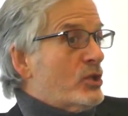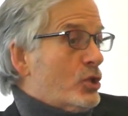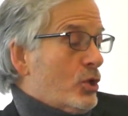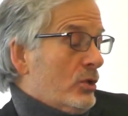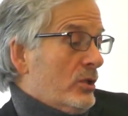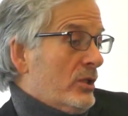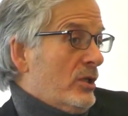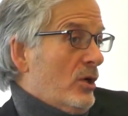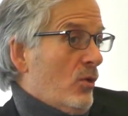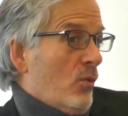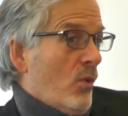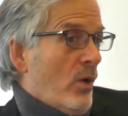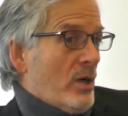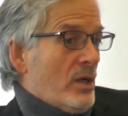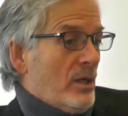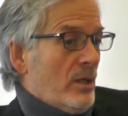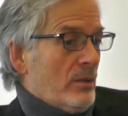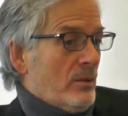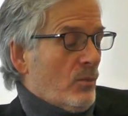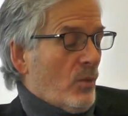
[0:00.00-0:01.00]
We certainly don't
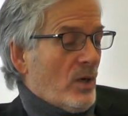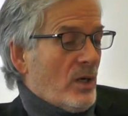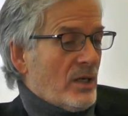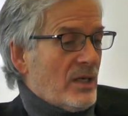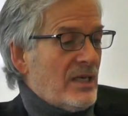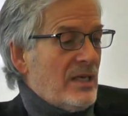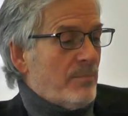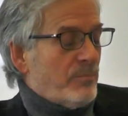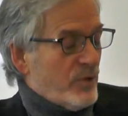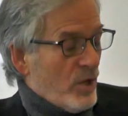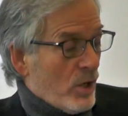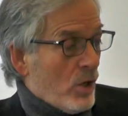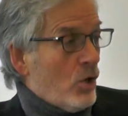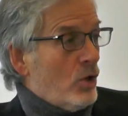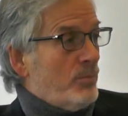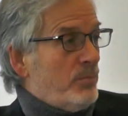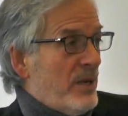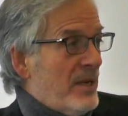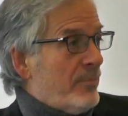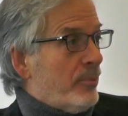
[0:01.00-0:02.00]
want to keep the
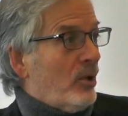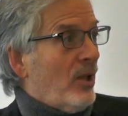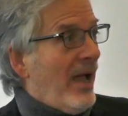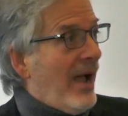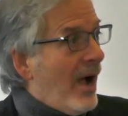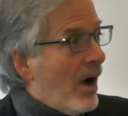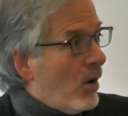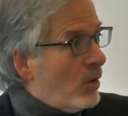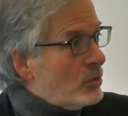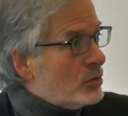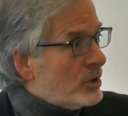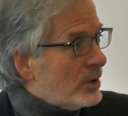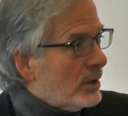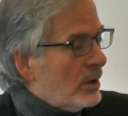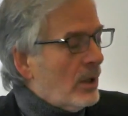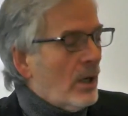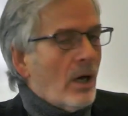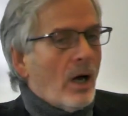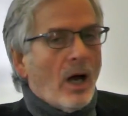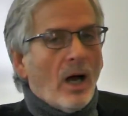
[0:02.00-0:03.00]
good people out.
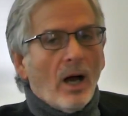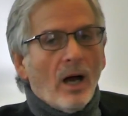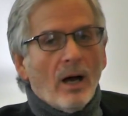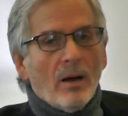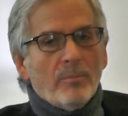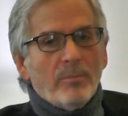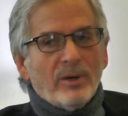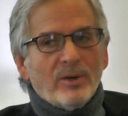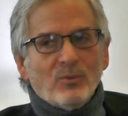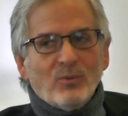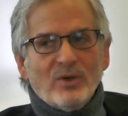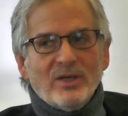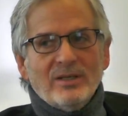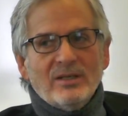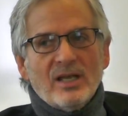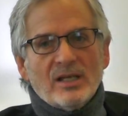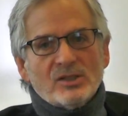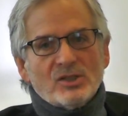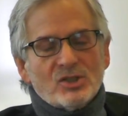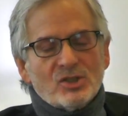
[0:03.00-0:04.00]
Yeah. But we
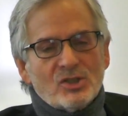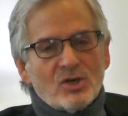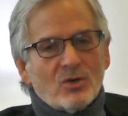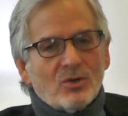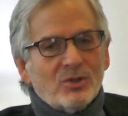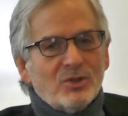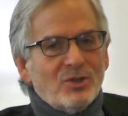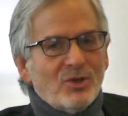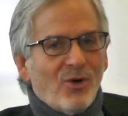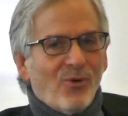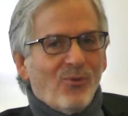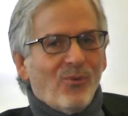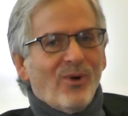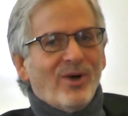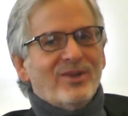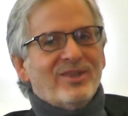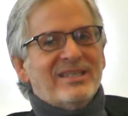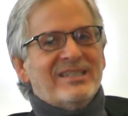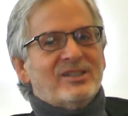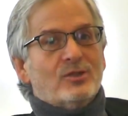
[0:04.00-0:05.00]
necessarily don't
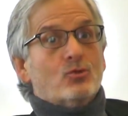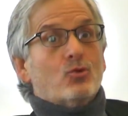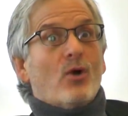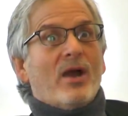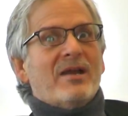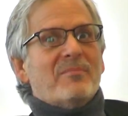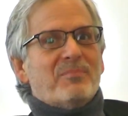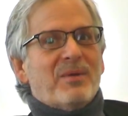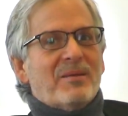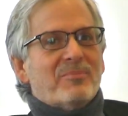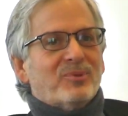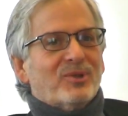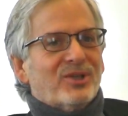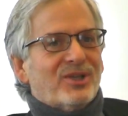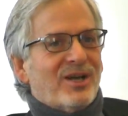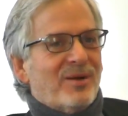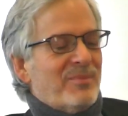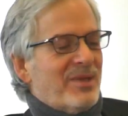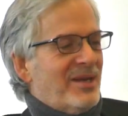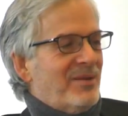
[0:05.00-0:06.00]
want these great people
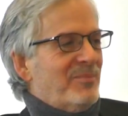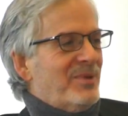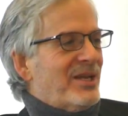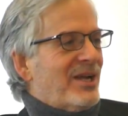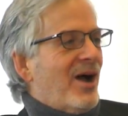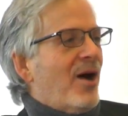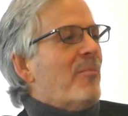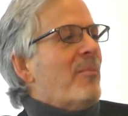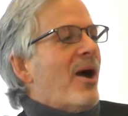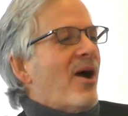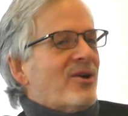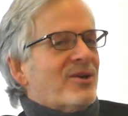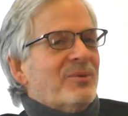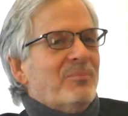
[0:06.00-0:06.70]
to come in and become our